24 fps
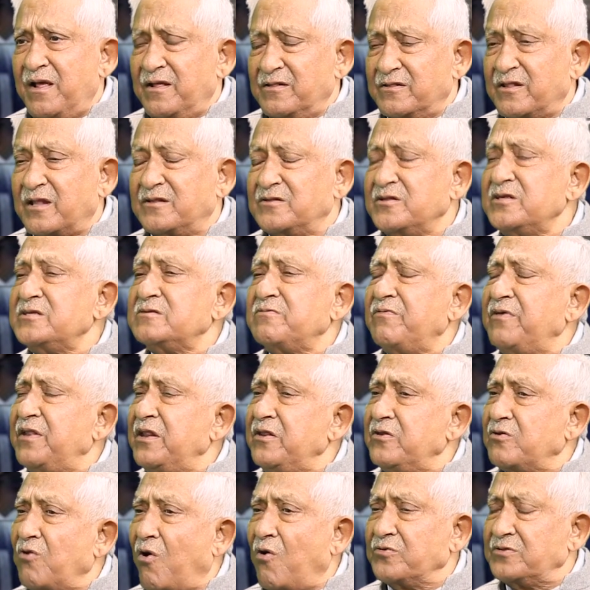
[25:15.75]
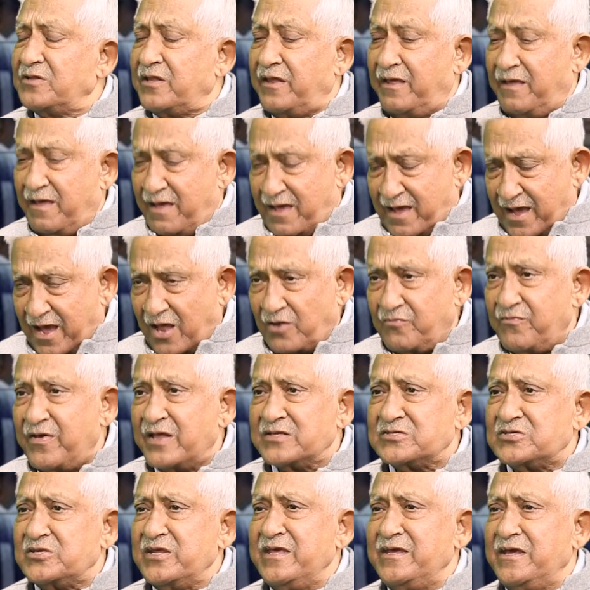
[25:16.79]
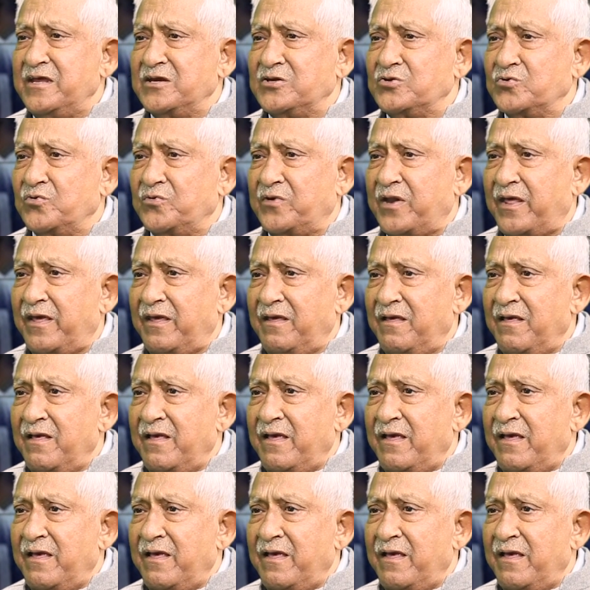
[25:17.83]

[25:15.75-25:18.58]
that this is a very wrong thing, and we are seeing it today.